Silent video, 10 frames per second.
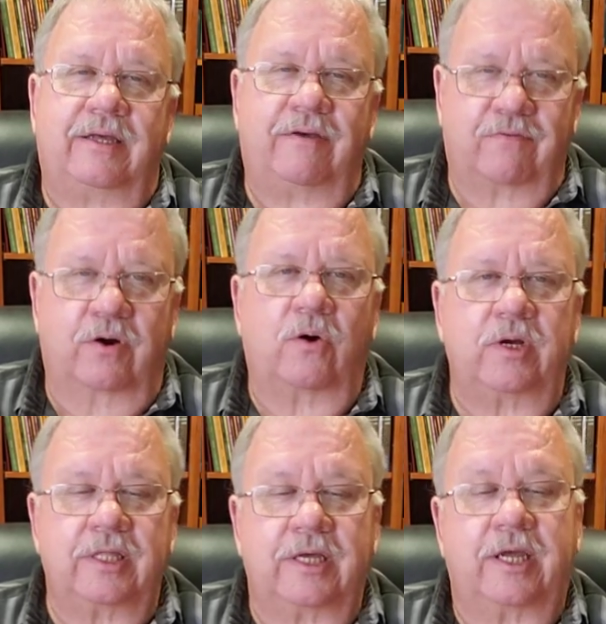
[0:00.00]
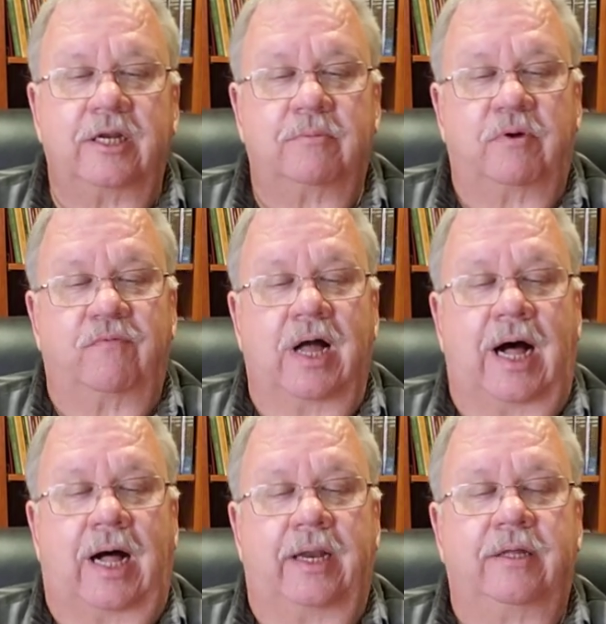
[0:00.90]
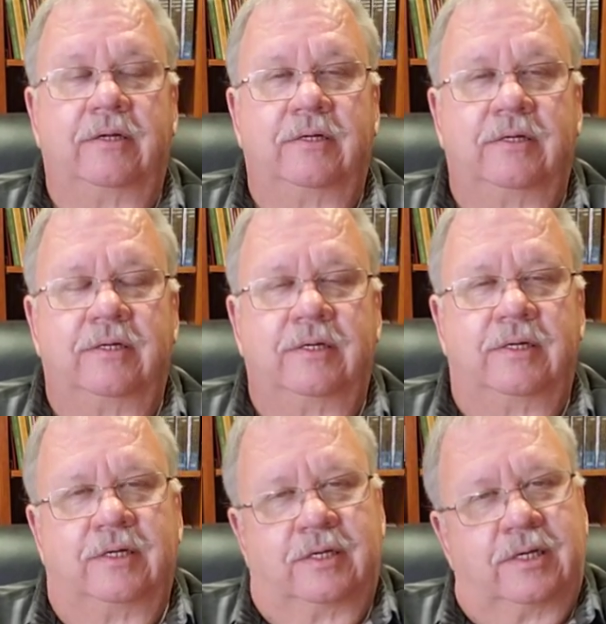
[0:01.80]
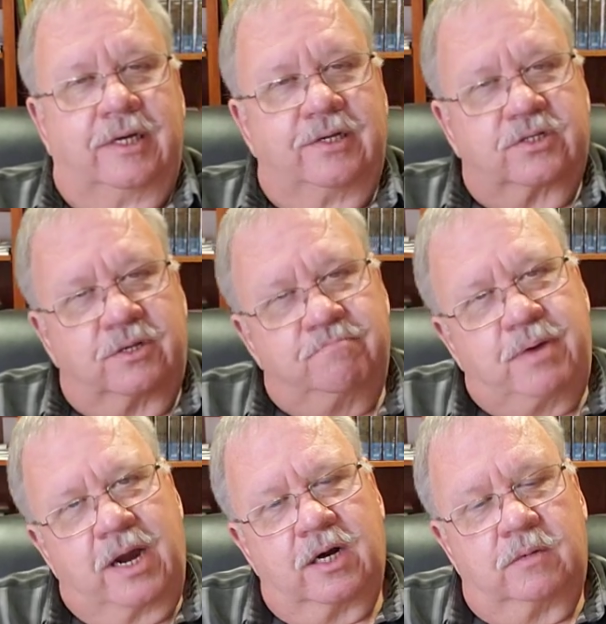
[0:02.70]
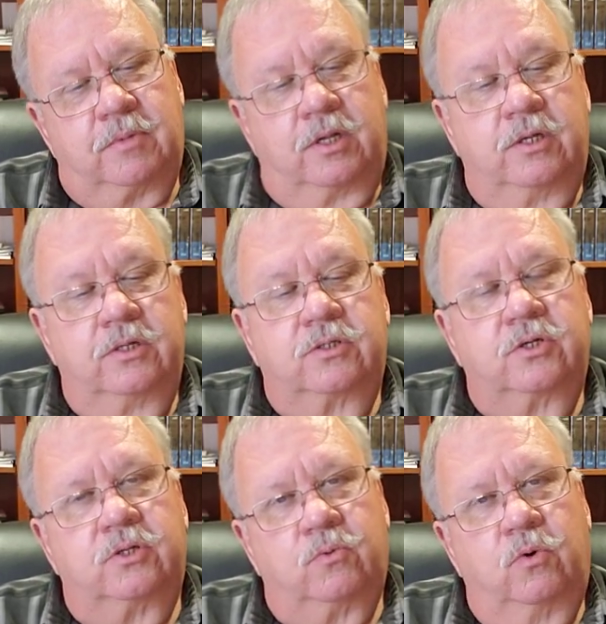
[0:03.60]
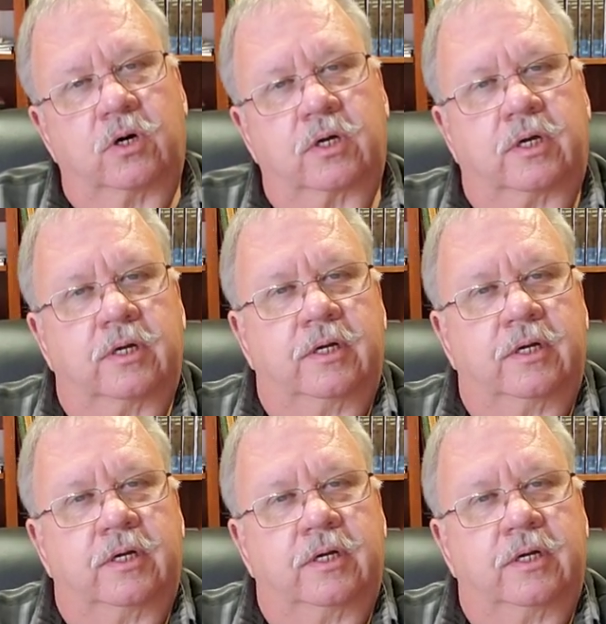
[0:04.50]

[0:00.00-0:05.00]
If growing the kingdom of God is comparable to the work